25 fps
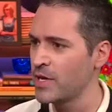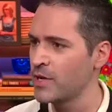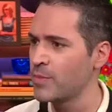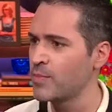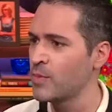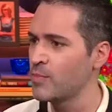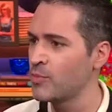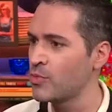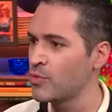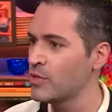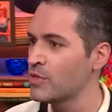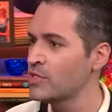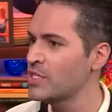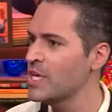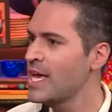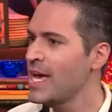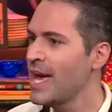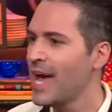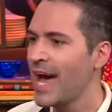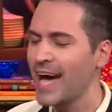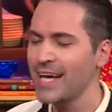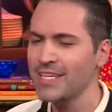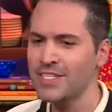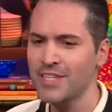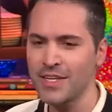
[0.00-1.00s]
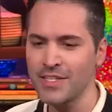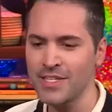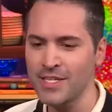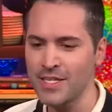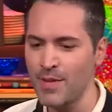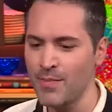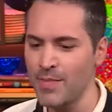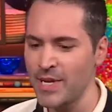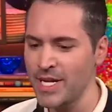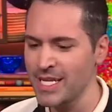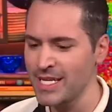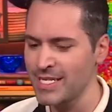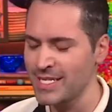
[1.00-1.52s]
Vanderpump Rules. I saw
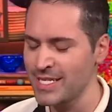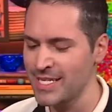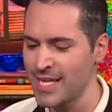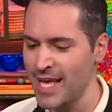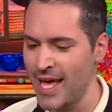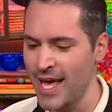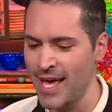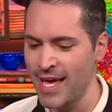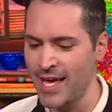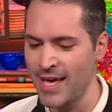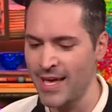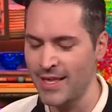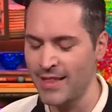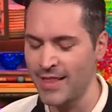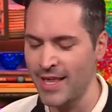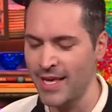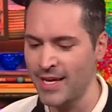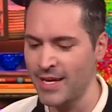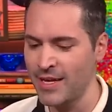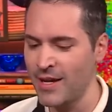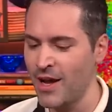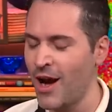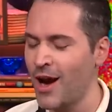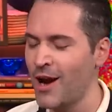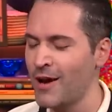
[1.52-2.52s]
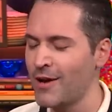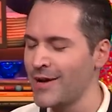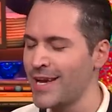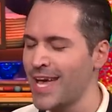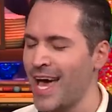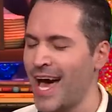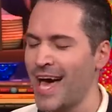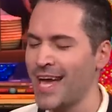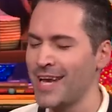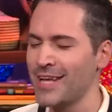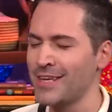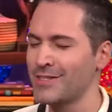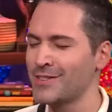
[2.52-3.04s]
somebody say, like, an
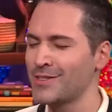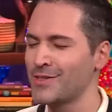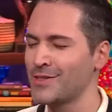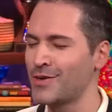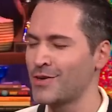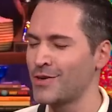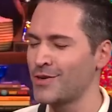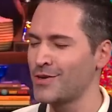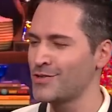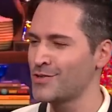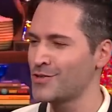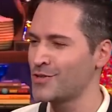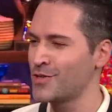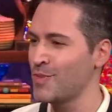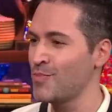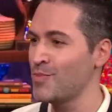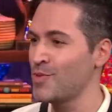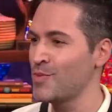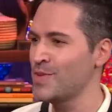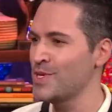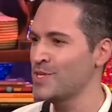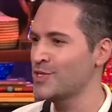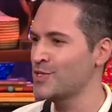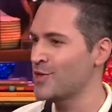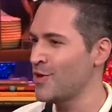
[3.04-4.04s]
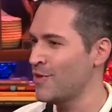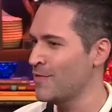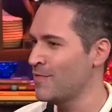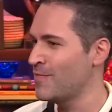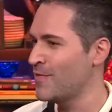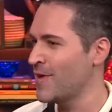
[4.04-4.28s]
Ariana's girls' trip would be so